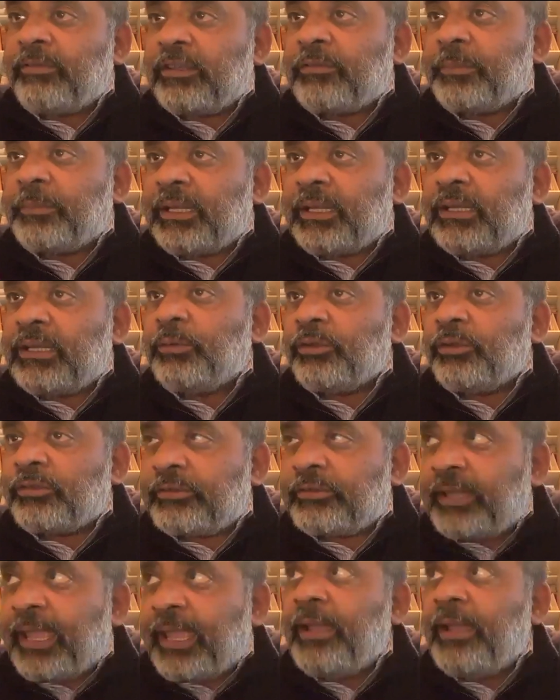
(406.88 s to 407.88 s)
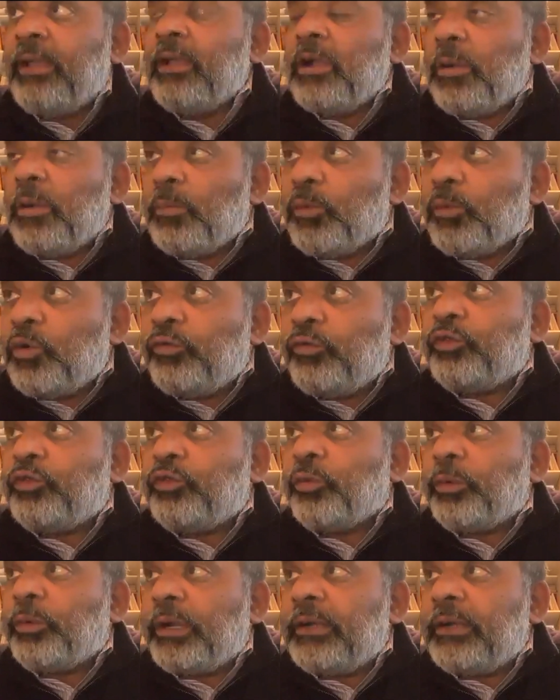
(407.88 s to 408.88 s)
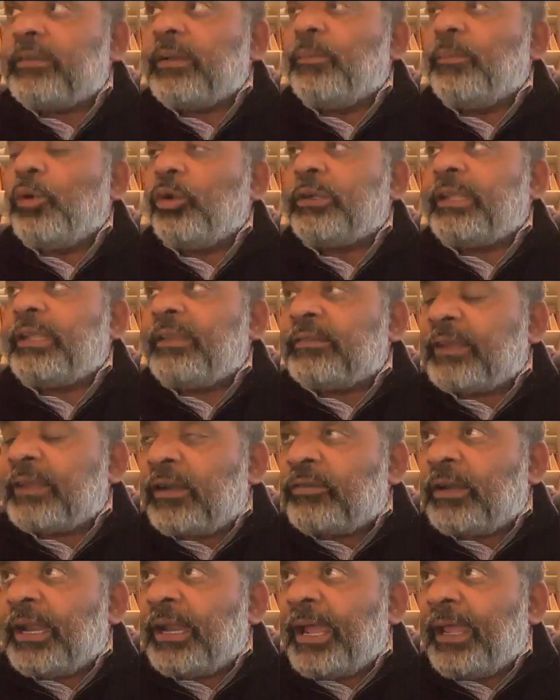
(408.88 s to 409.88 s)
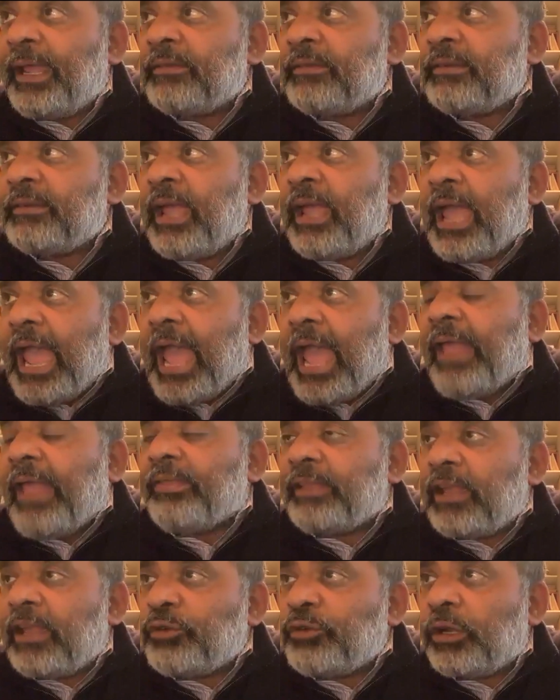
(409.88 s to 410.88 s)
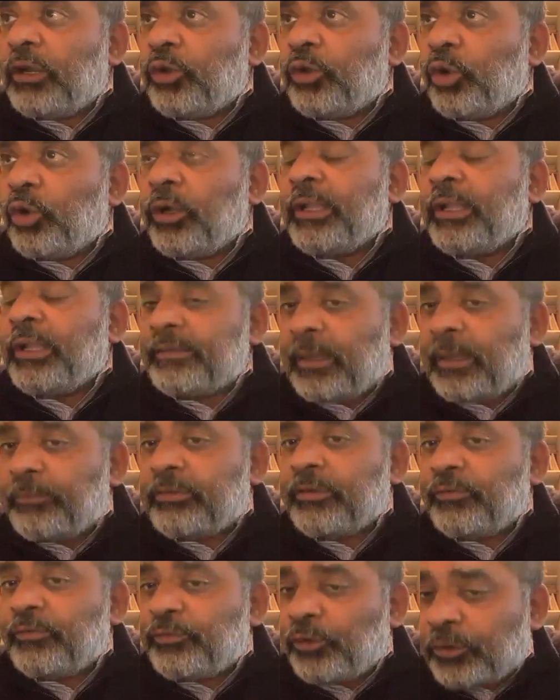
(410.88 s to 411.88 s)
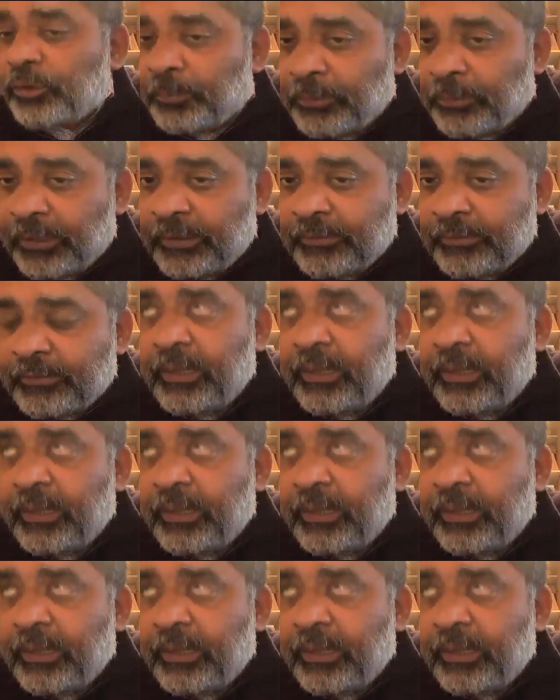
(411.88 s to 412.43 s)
speaker was saying, move towards a more decentralized and therefore a low consumption footprint,